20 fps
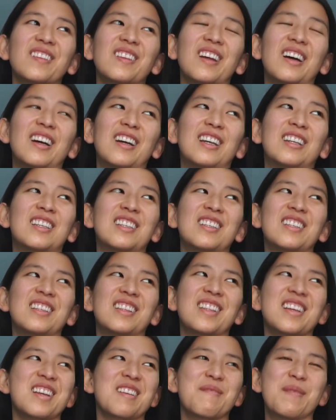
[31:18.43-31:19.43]
I
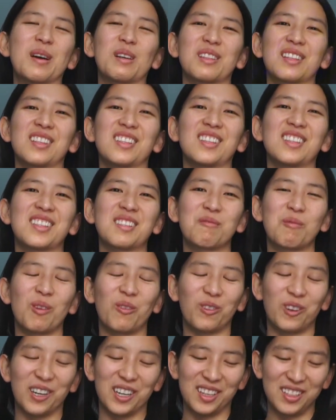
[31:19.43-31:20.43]
didn't think about this
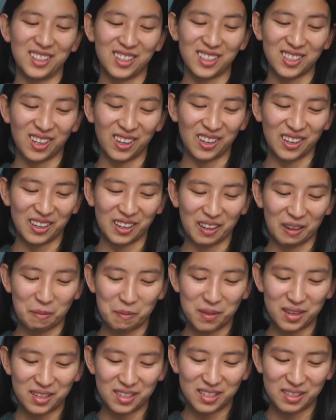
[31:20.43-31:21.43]
before I started and
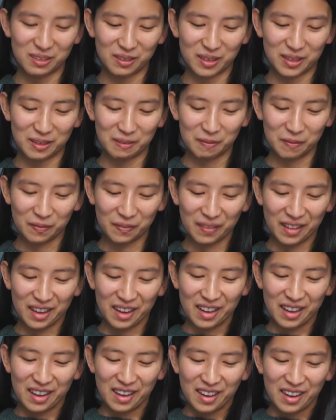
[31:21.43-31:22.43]
committed to it.
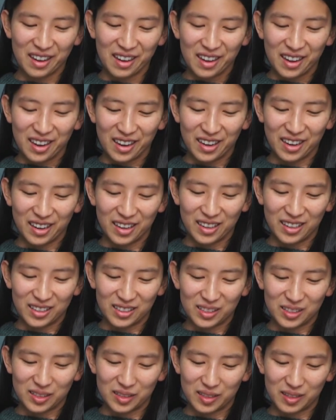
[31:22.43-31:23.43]

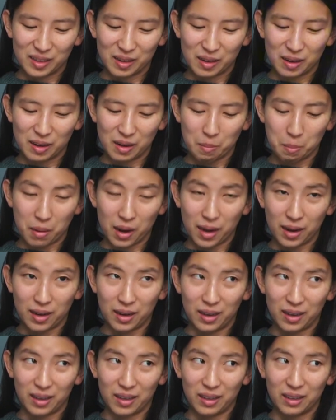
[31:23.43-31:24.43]
And
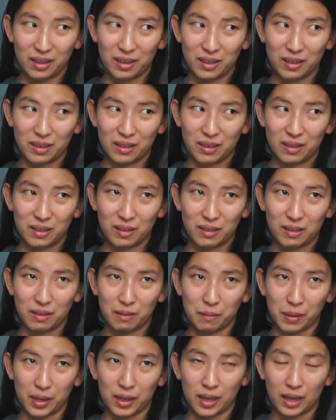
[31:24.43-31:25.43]
my
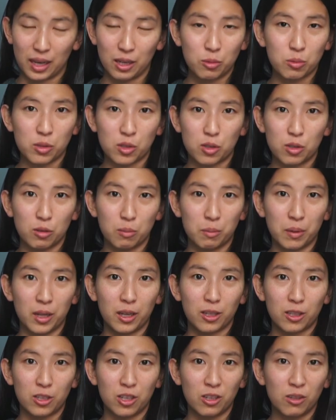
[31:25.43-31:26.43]
gauge was too
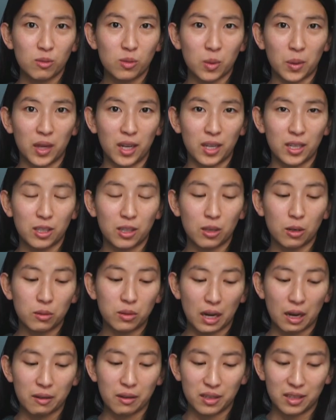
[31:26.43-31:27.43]
big too, so I had to go
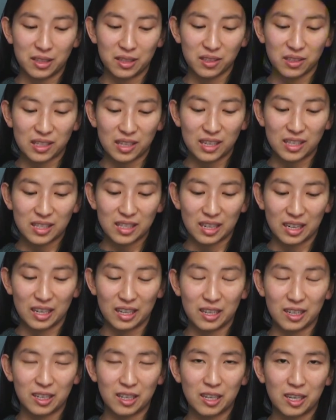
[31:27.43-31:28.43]
down a needle size, and I
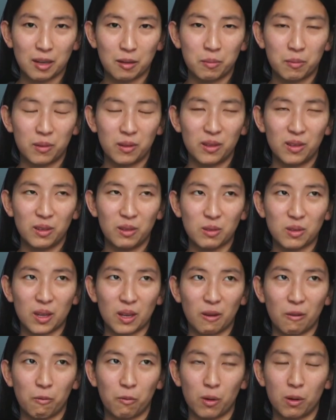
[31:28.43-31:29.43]
ended up
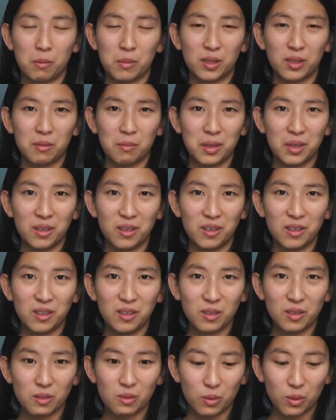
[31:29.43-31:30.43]
using 4 millimeter
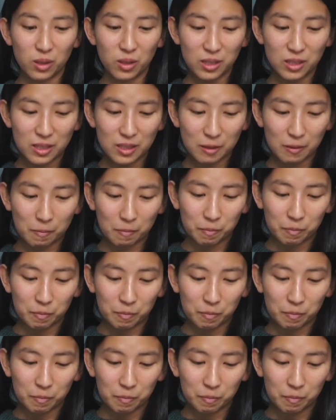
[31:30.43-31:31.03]
needles for this.